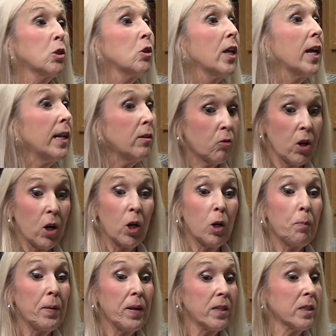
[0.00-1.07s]
then
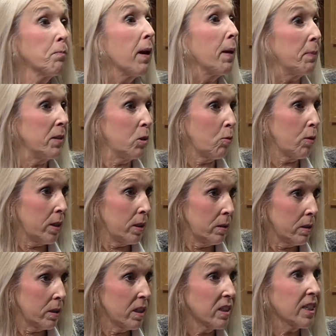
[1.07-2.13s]
therapists might be doing
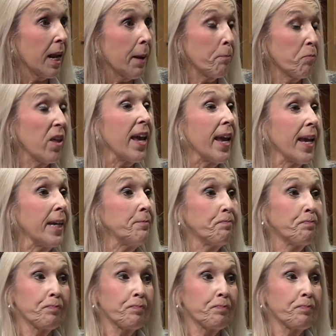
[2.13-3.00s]
the same thing.